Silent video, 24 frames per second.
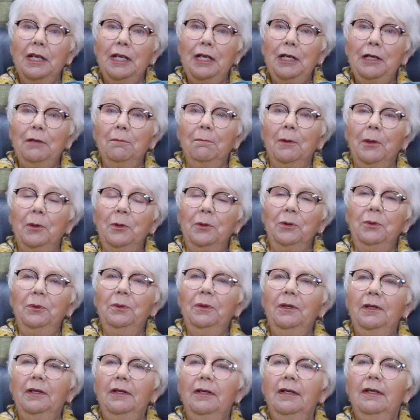in
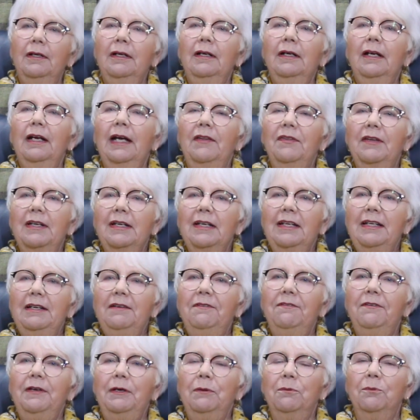blue and the
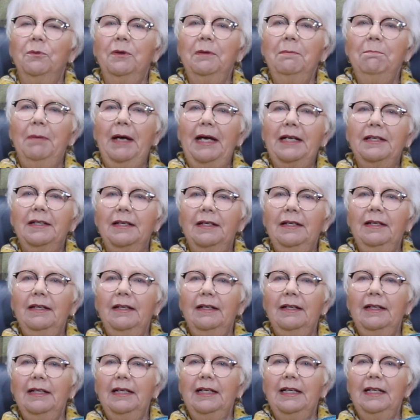leafy rib pattern
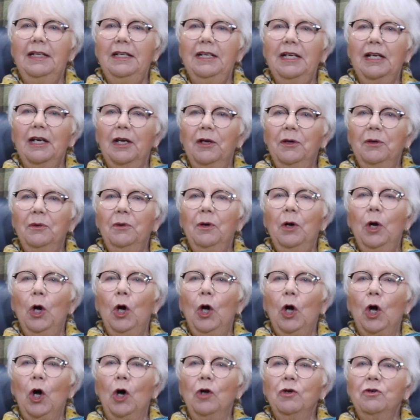in yellow
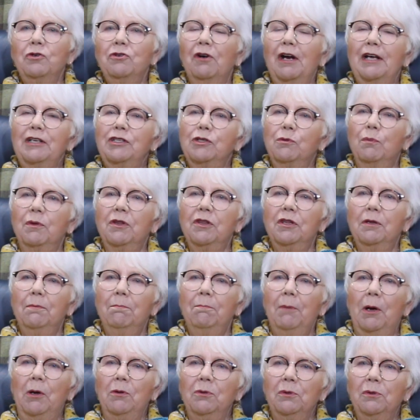contrast with the
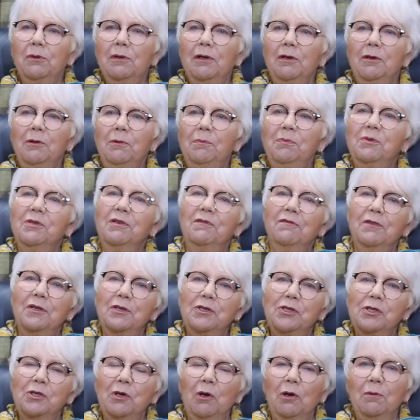bold loops of
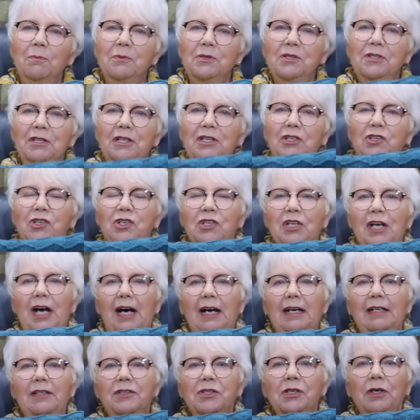the scallop stitch
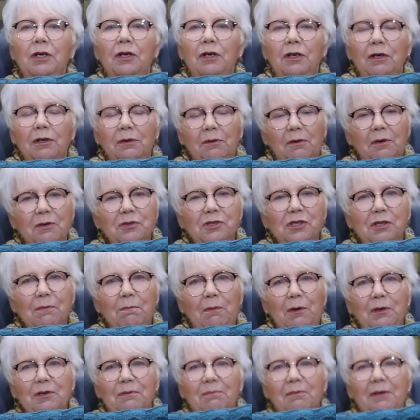tiles across the
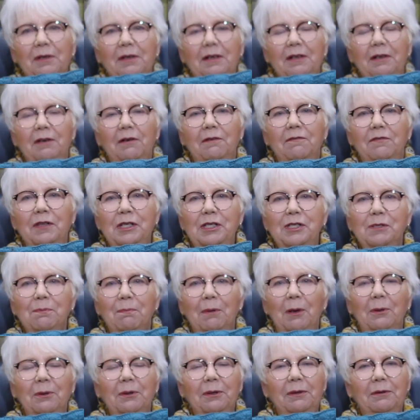bottom of this
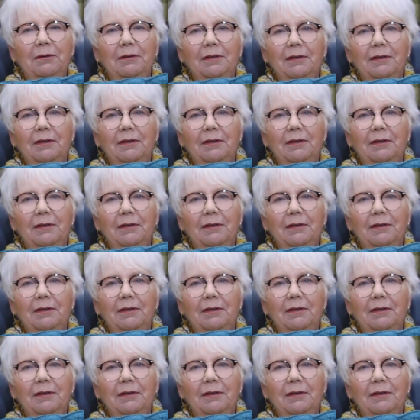block.